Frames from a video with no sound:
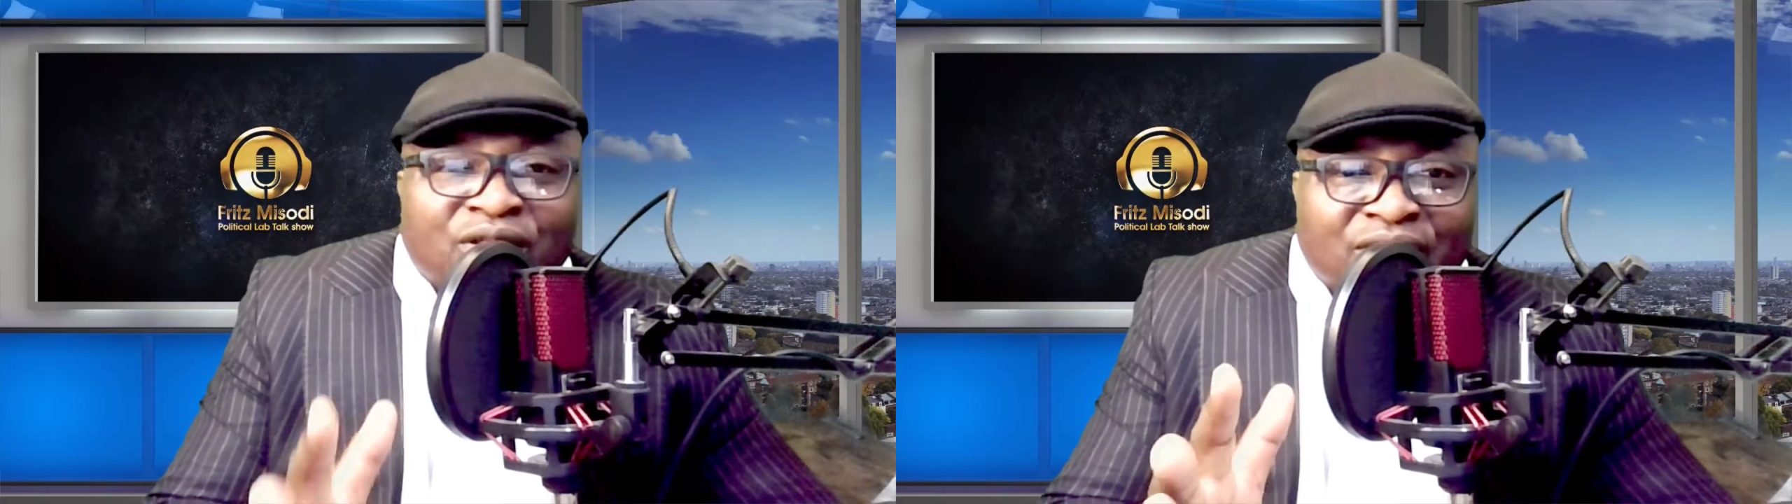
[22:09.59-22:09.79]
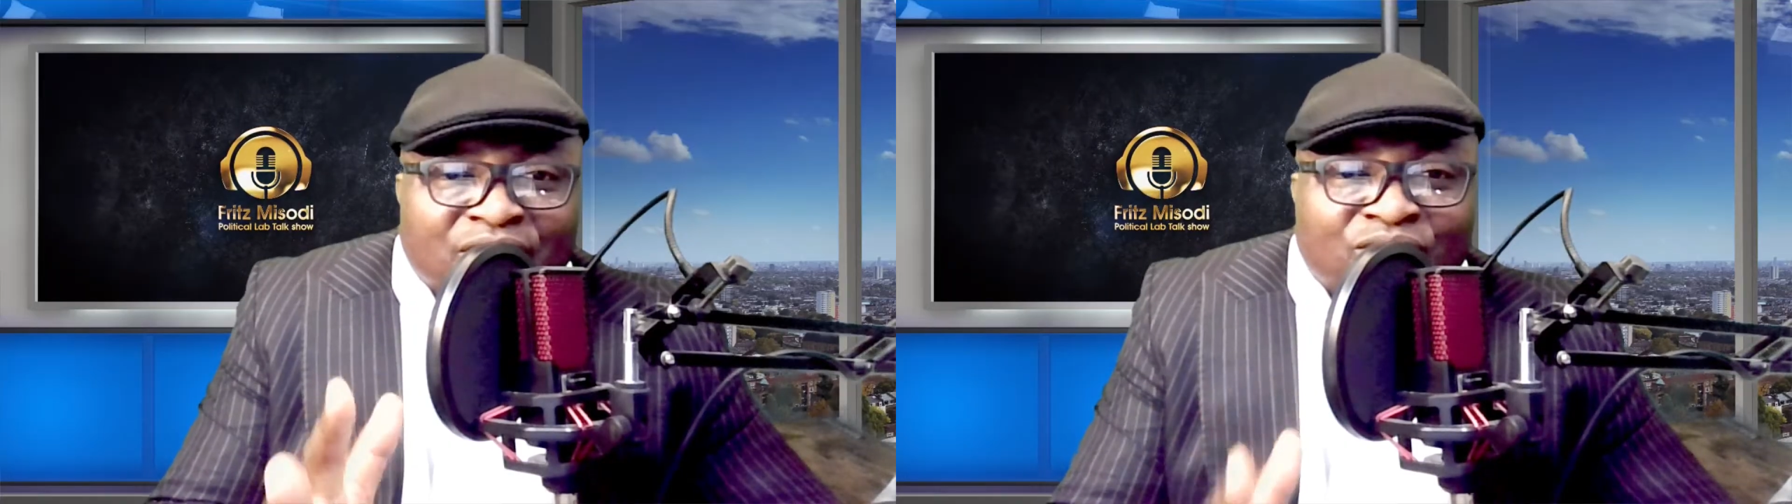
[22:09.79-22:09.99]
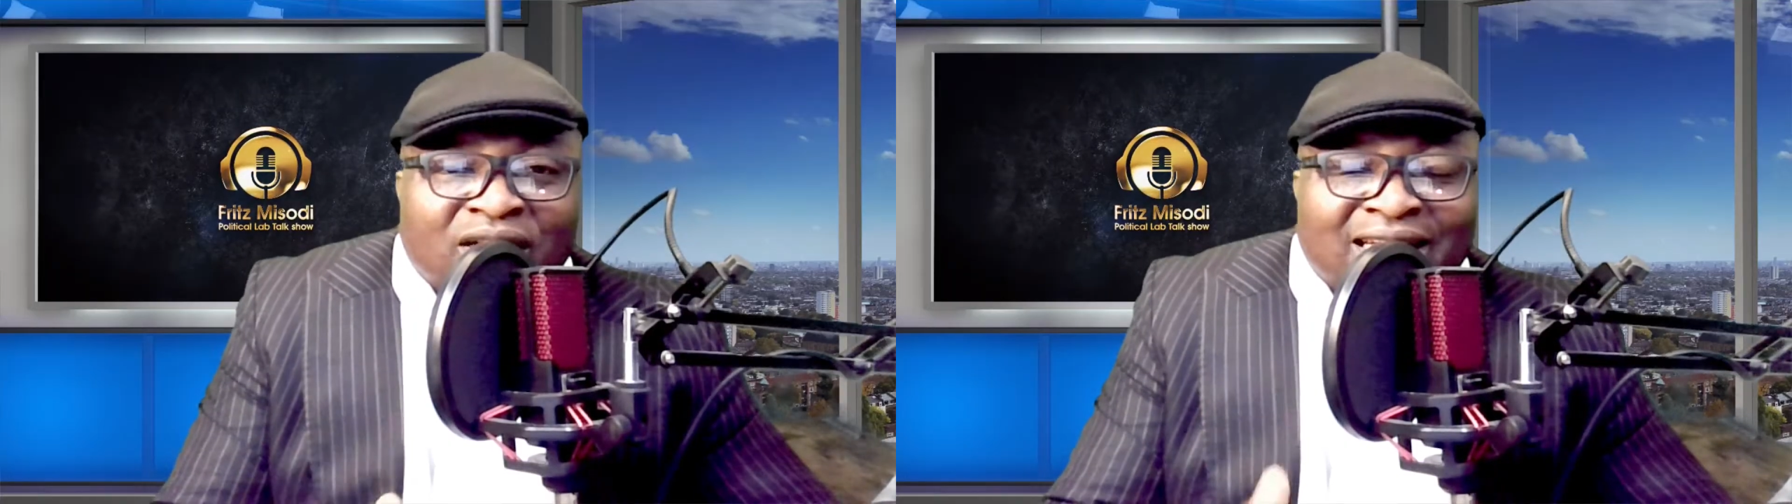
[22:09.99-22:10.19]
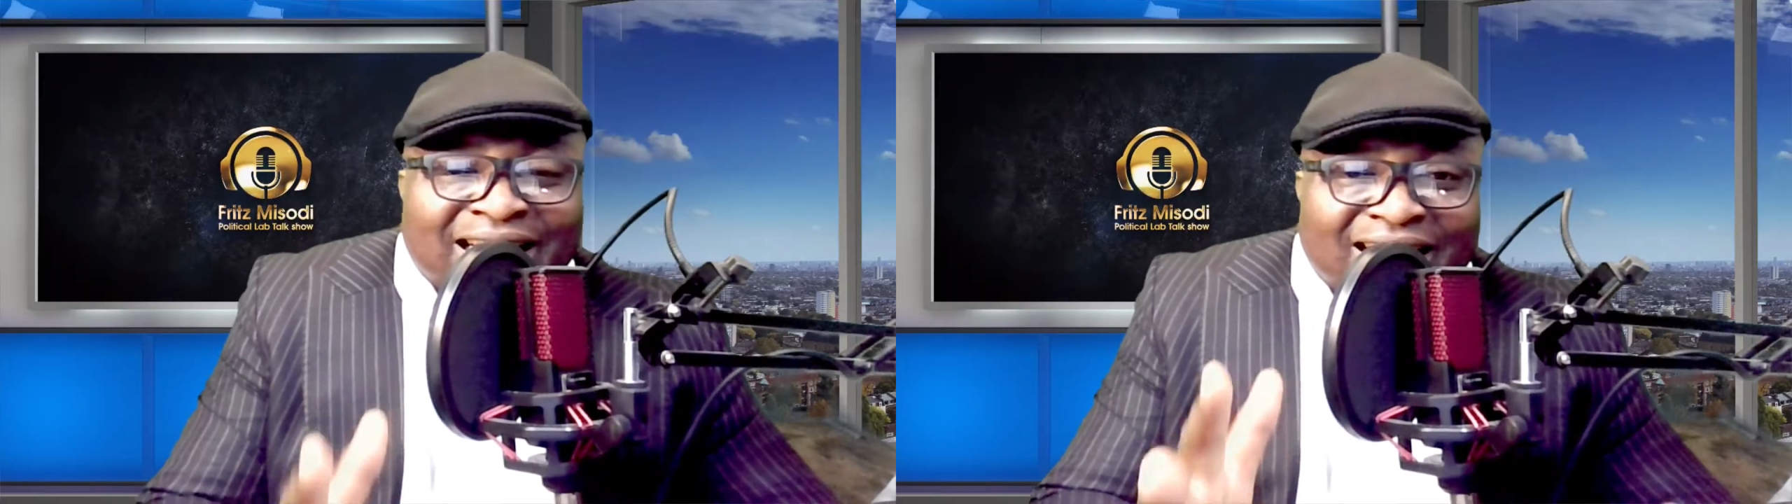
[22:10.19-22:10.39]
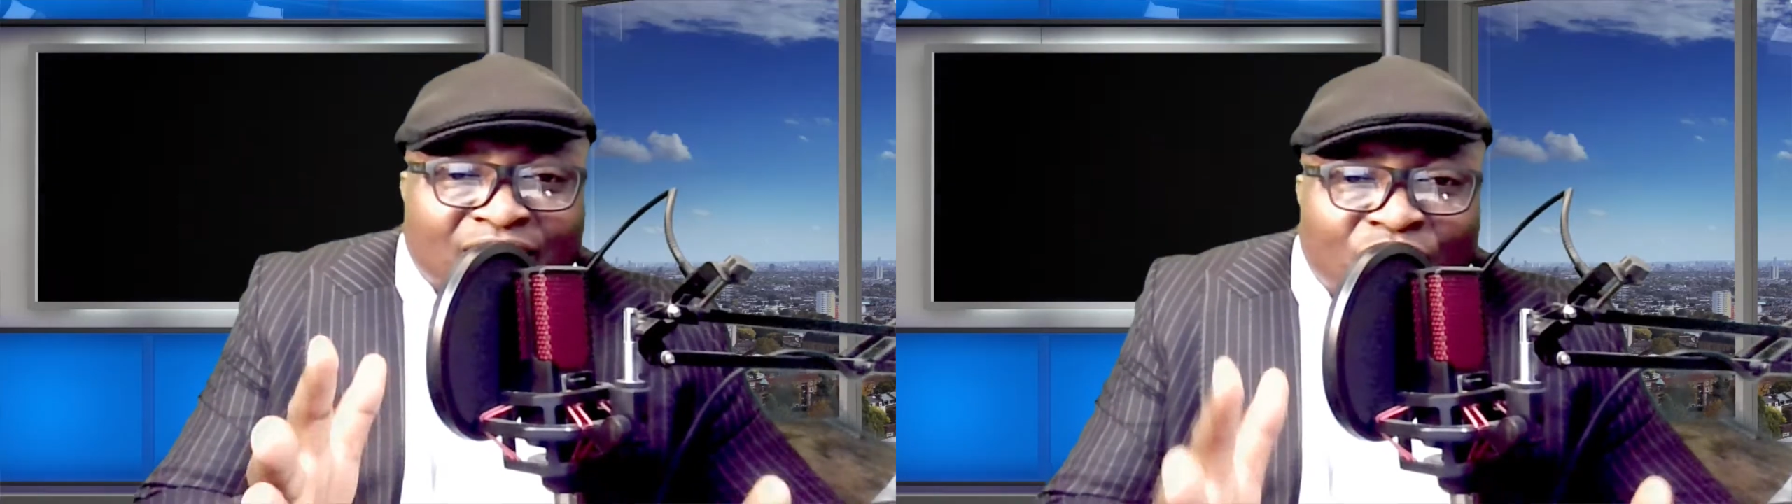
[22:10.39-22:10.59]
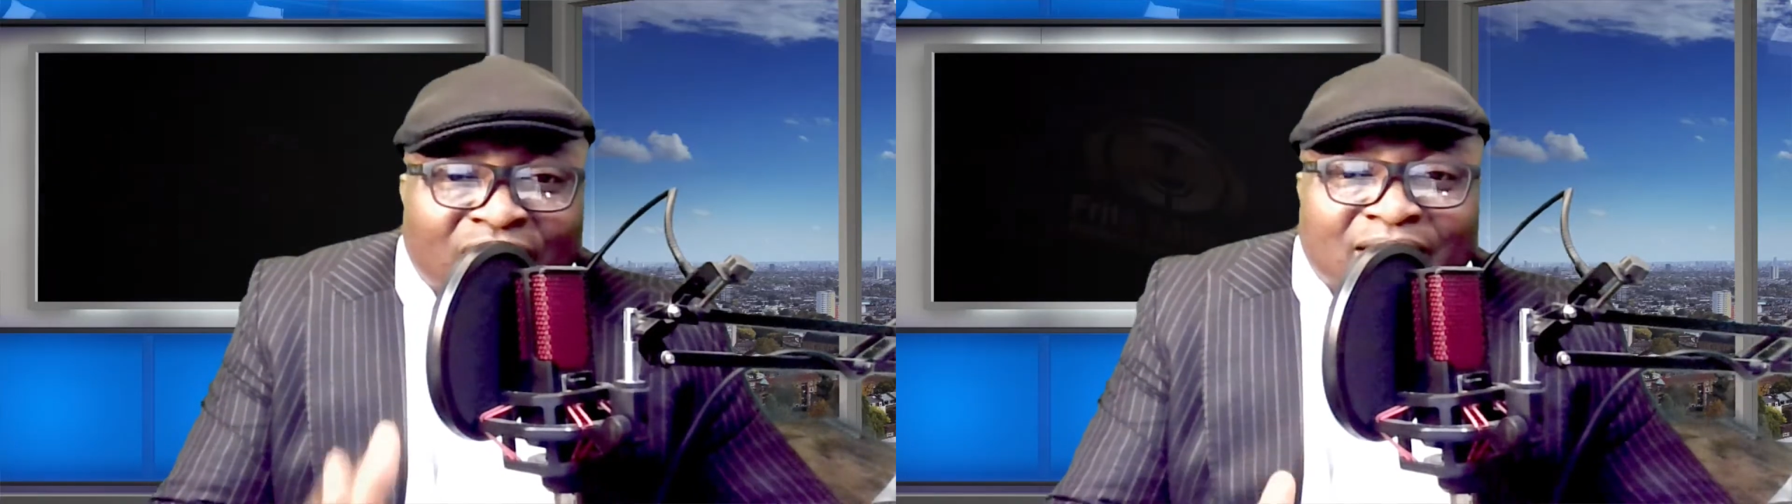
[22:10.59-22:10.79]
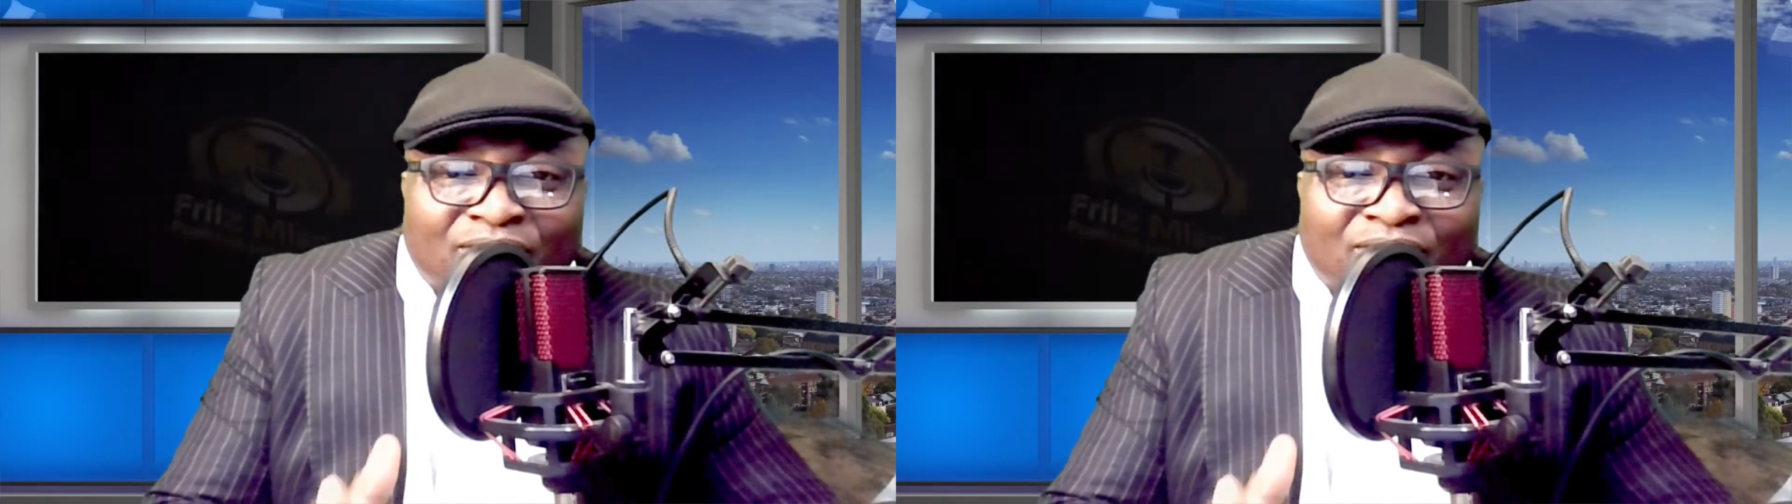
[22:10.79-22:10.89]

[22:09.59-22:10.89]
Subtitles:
so that they can collect